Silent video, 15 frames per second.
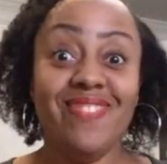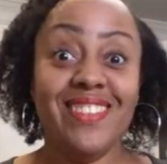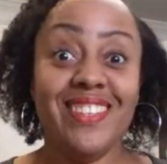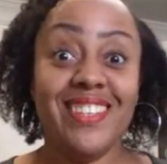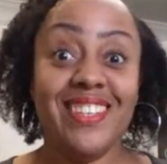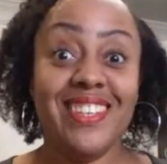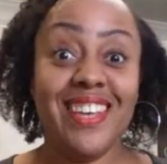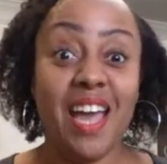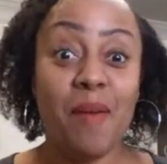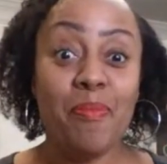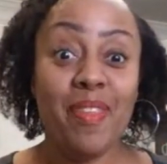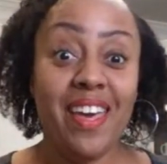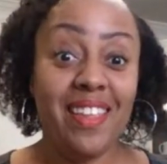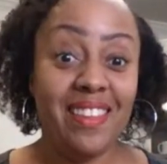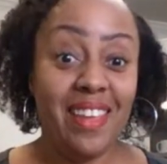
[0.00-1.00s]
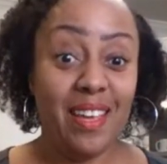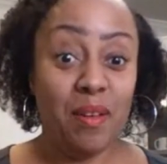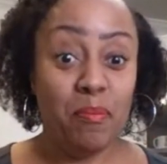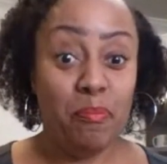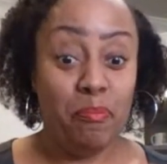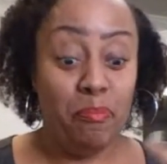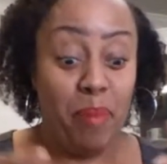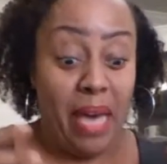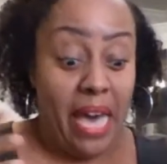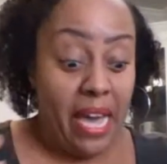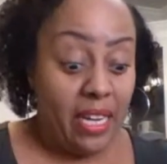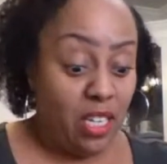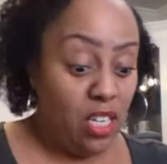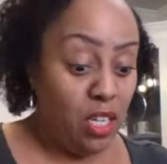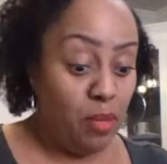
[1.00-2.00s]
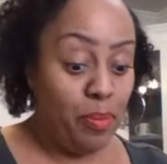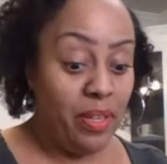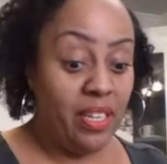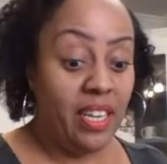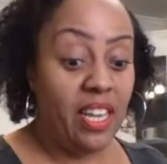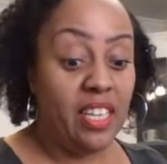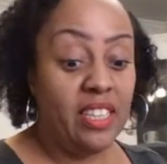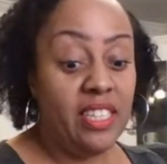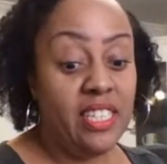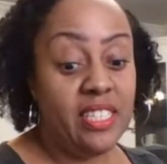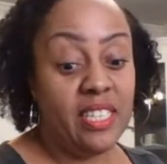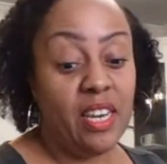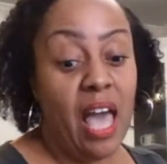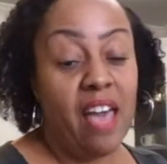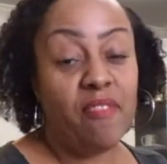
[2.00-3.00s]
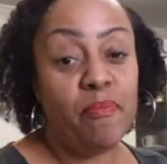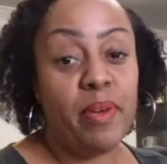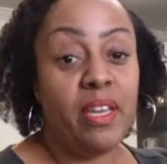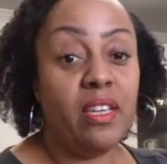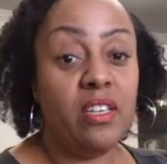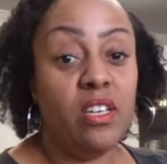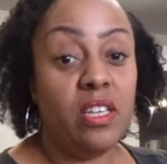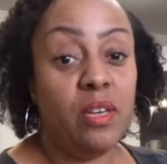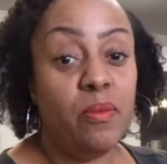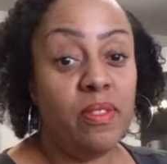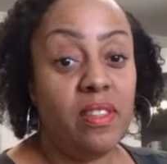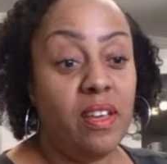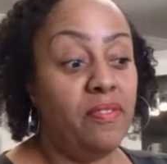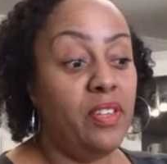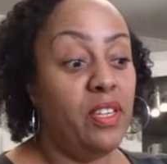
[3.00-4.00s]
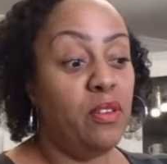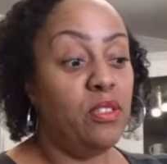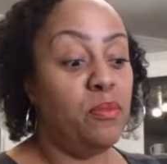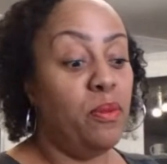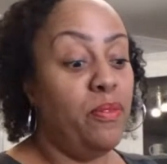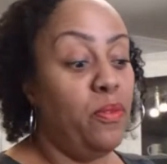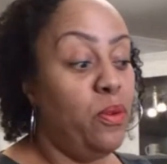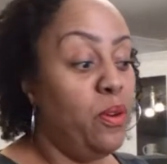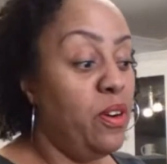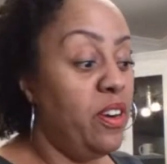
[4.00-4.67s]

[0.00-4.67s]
not like a bad cook, but listen, I've made cooking with love videos before.